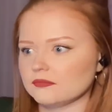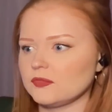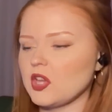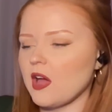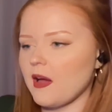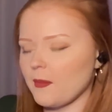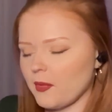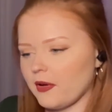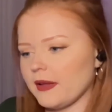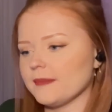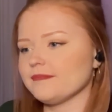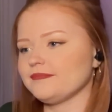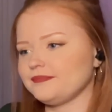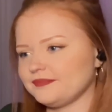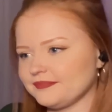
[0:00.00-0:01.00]
Tomboy.
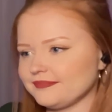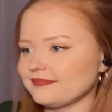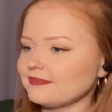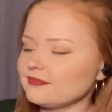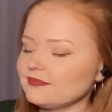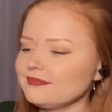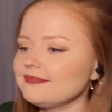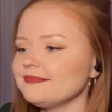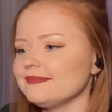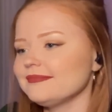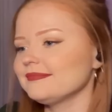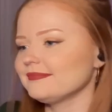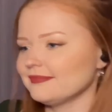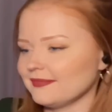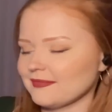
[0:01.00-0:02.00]

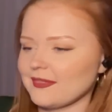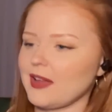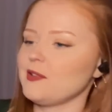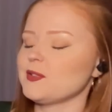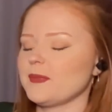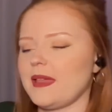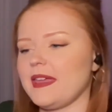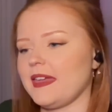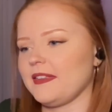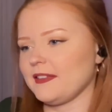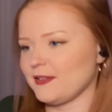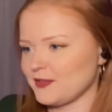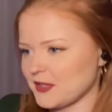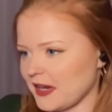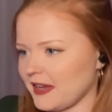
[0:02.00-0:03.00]
I was blanking there
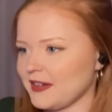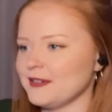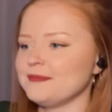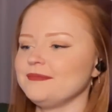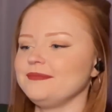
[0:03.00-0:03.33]
for a second.